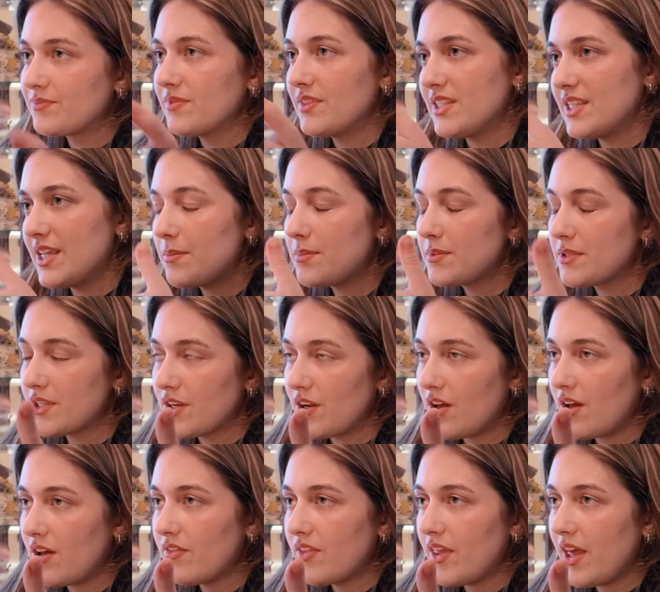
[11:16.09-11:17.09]
dips and
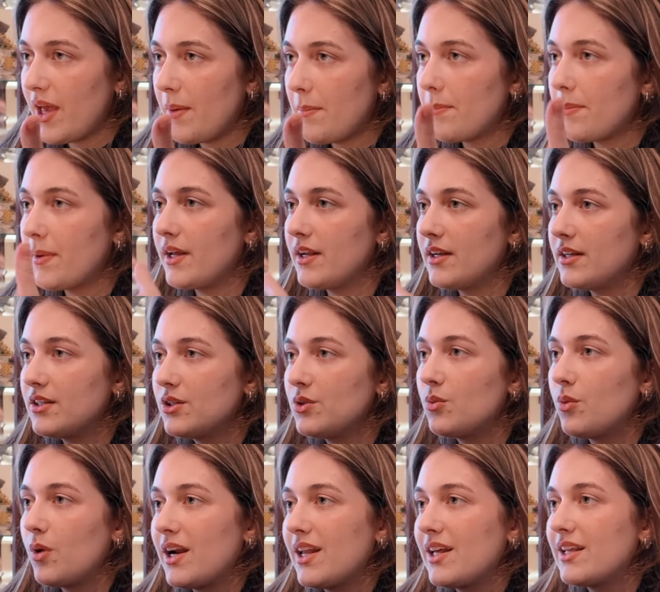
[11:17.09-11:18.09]
all of that, but you
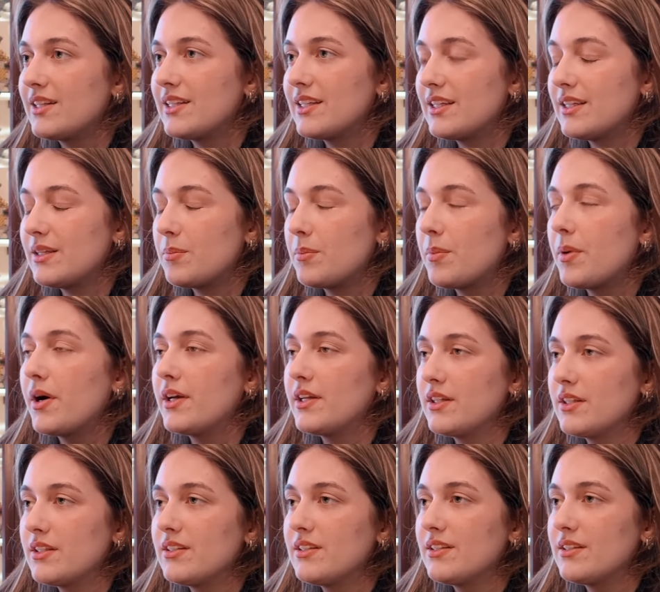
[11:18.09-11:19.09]
want to put
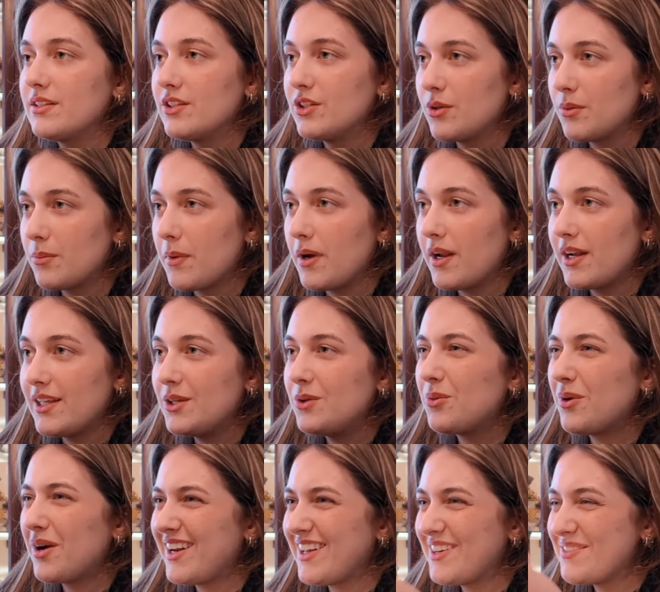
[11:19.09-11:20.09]
your money, you
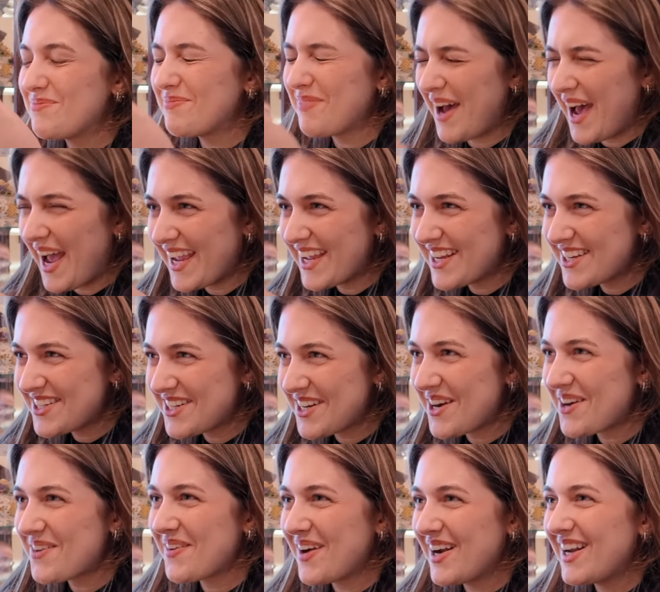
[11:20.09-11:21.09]
want to buy a
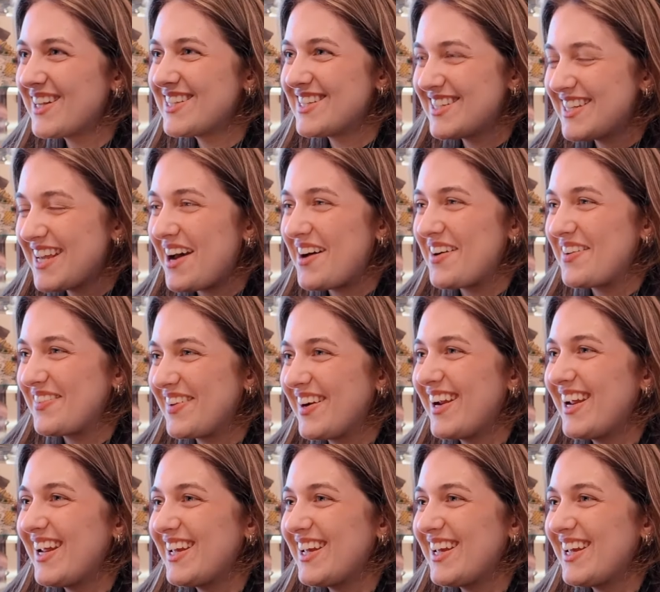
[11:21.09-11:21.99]
share when it's down, right?